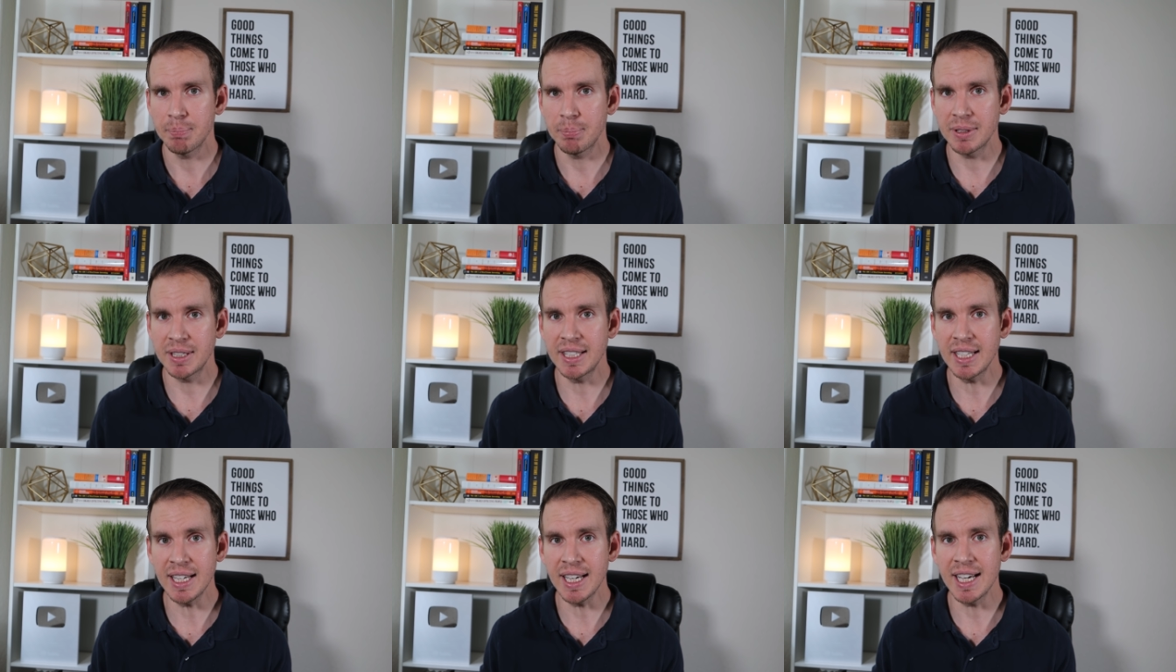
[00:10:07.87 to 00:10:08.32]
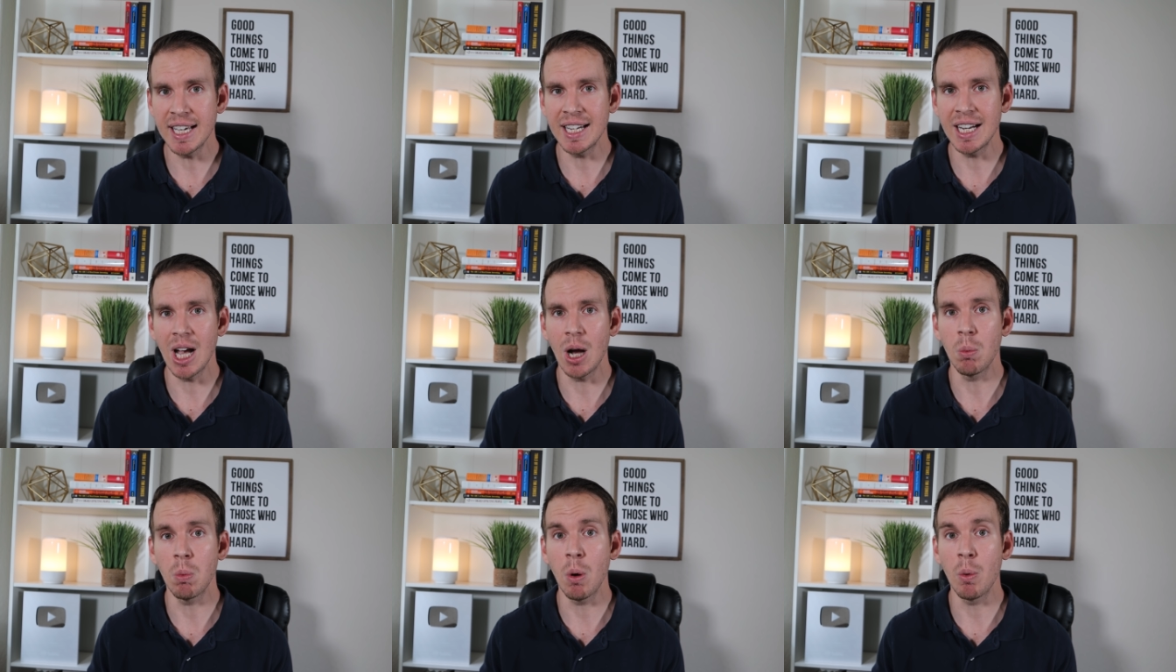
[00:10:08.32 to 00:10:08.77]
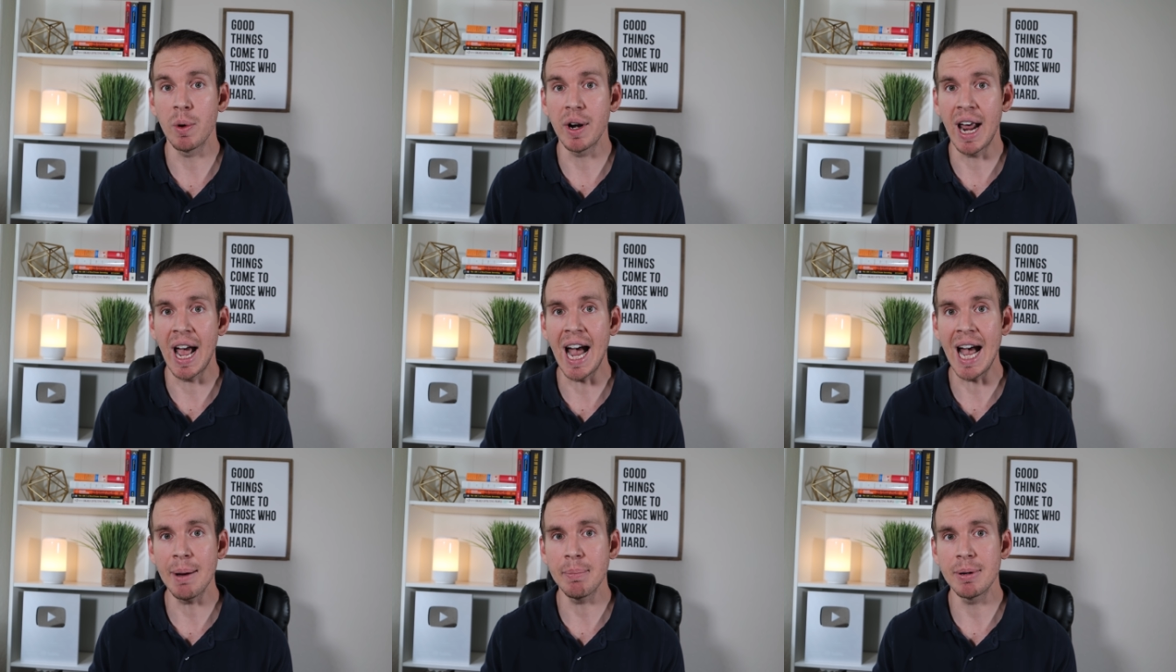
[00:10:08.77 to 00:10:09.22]
But then what
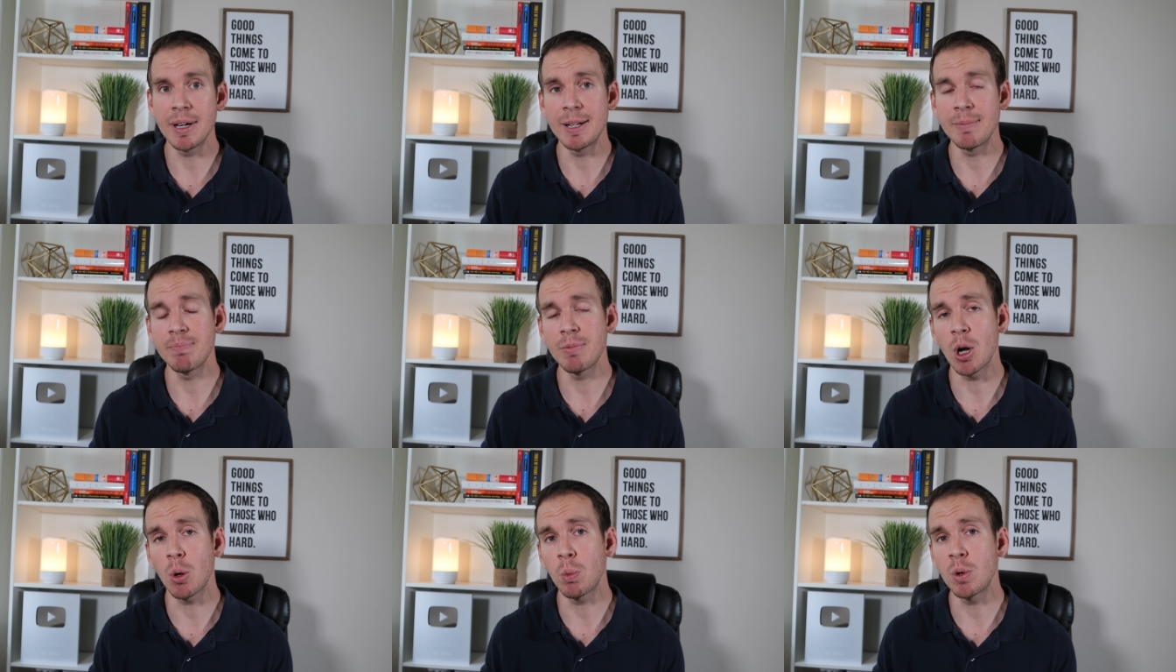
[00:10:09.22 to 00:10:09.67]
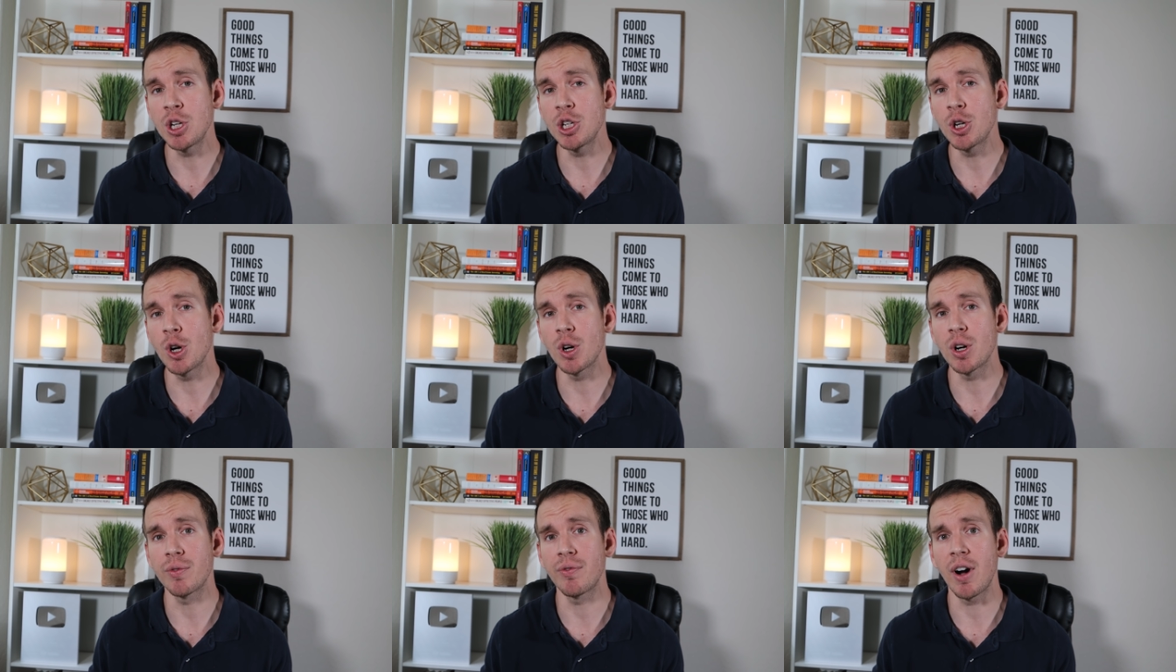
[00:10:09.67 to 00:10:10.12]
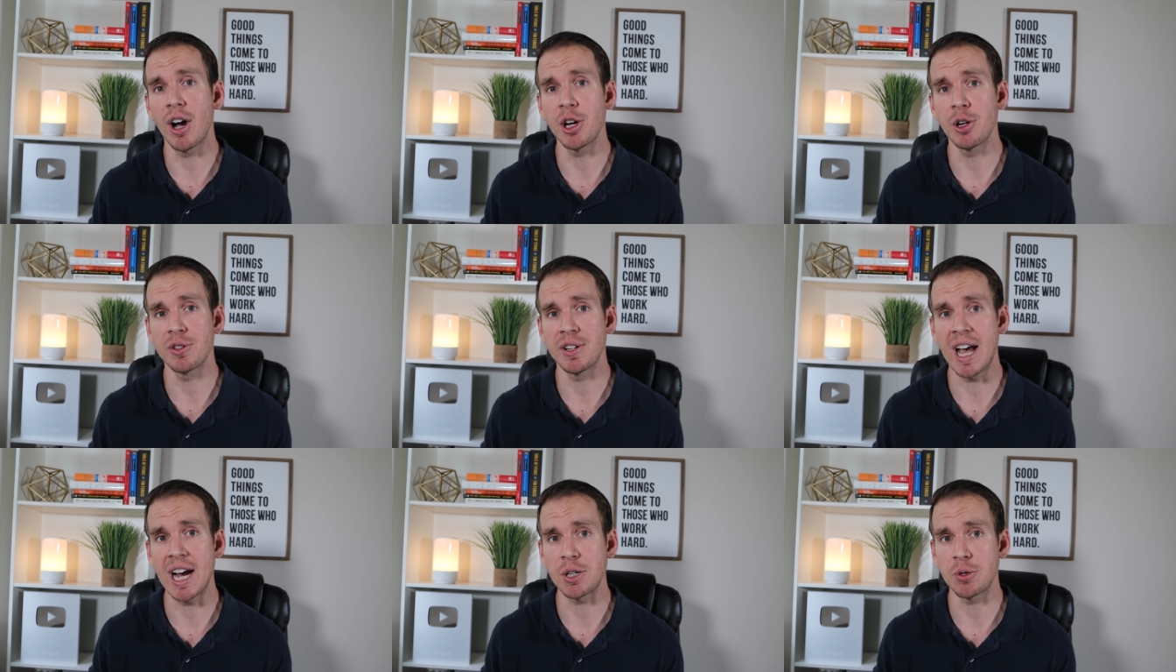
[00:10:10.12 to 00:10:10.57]
would happen when you go to file
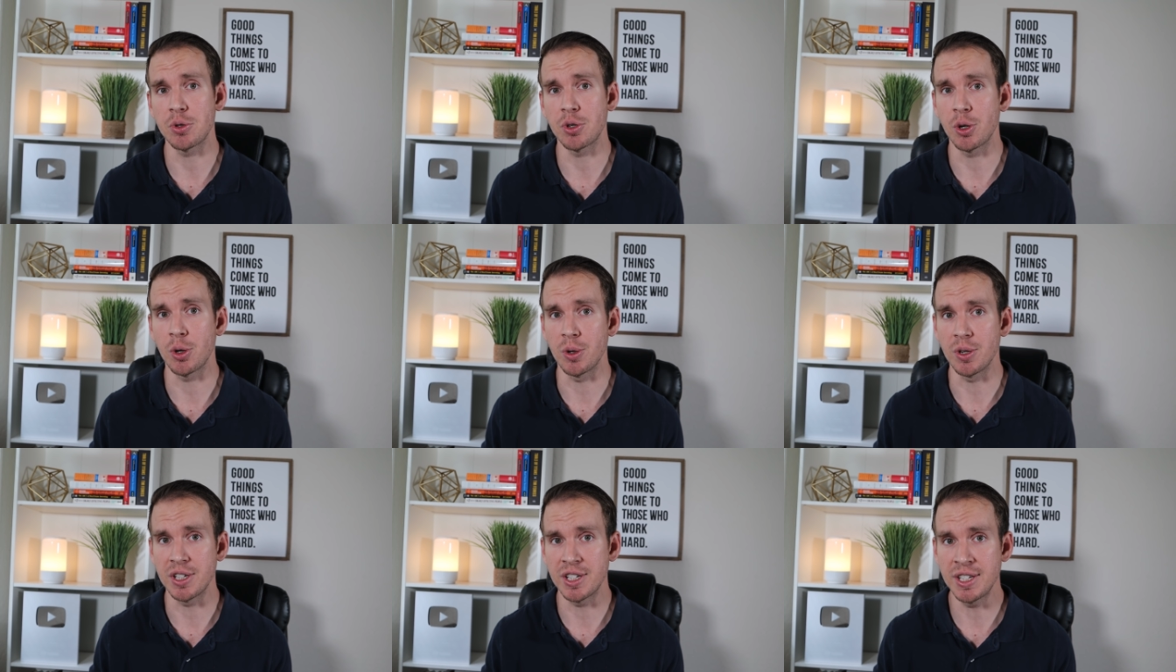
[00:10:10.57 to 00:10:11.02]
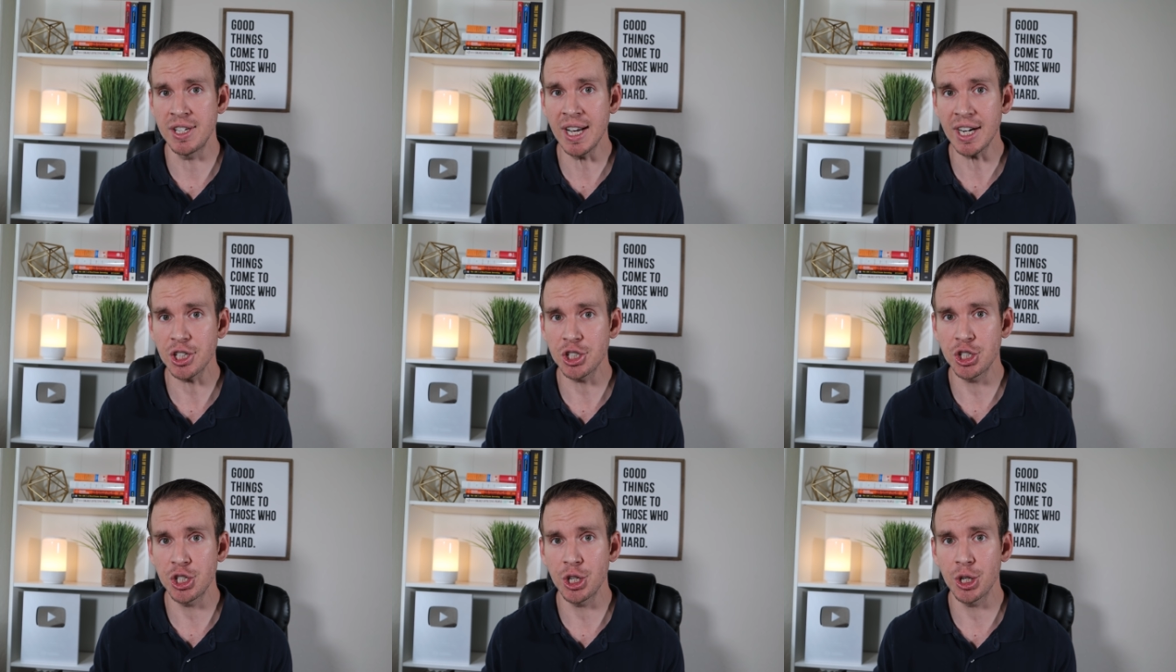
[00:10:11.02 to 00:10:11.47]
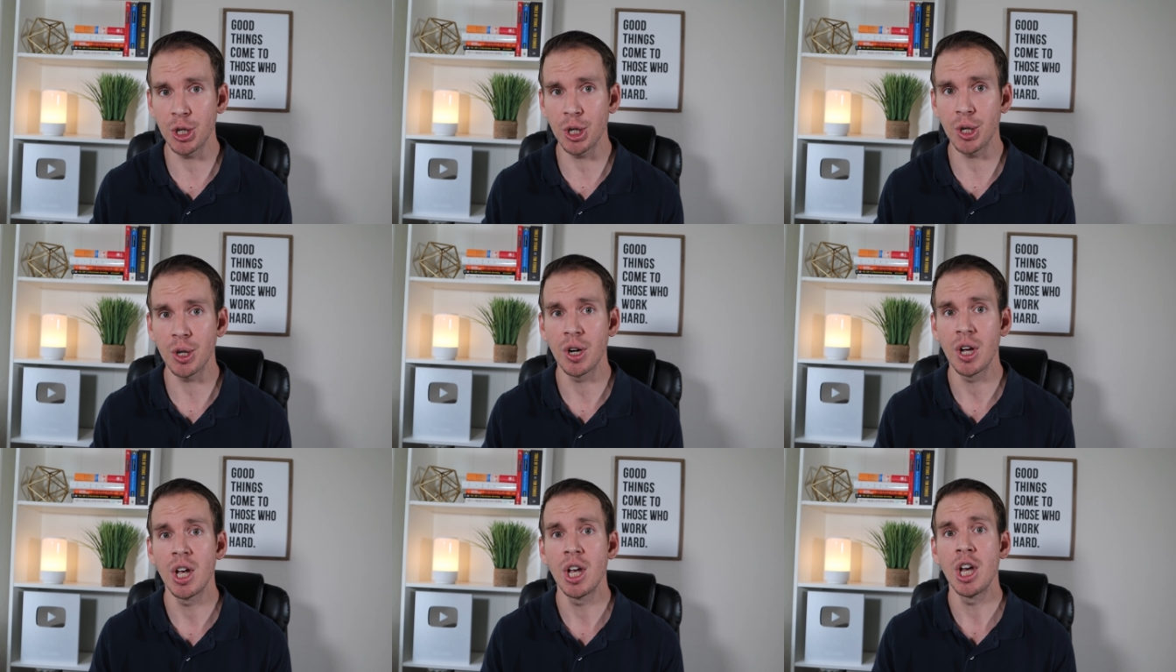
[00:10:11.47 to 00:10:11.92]
your tax returns next
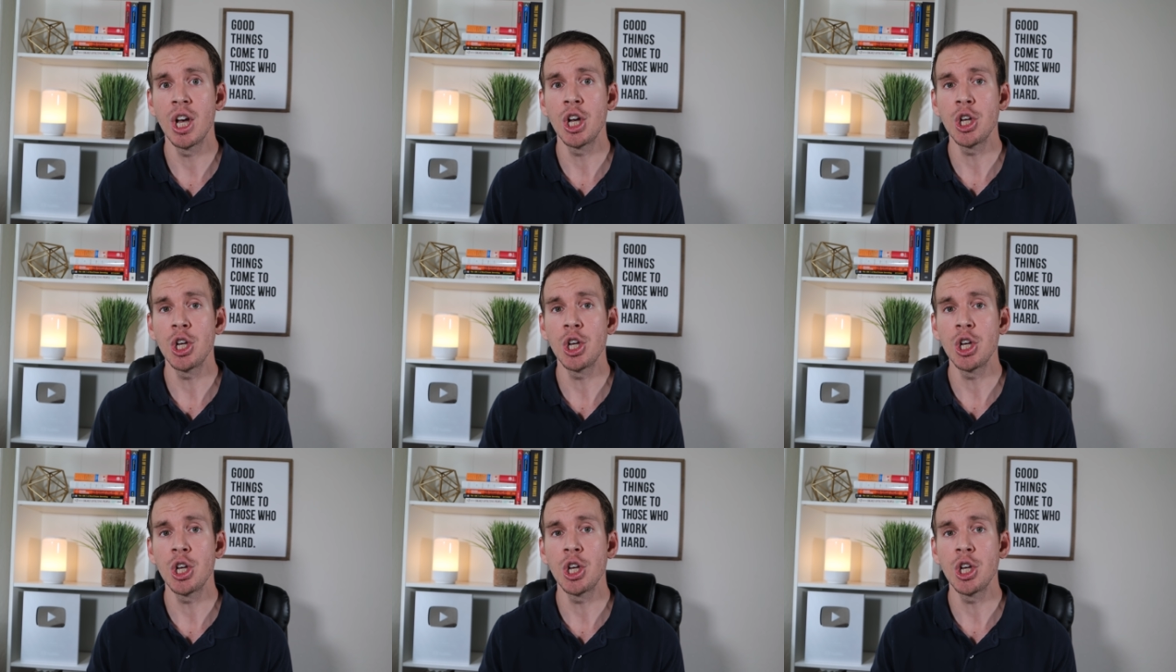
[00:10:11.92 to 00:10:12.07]
year,